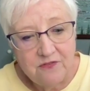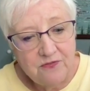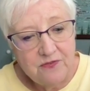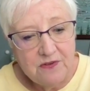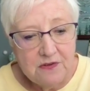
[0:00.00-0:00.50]

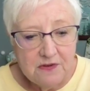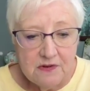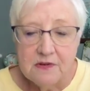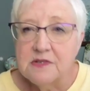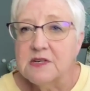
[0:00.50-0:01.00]
of
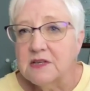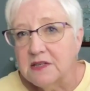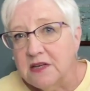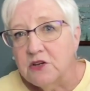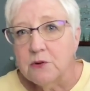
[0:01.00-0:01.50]
to
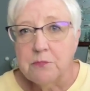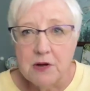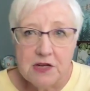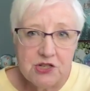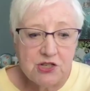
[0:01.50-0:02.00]
clean your
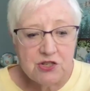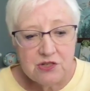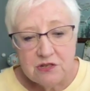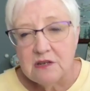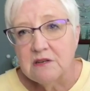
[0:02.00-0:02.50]

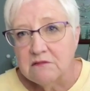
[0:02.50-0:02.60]
brush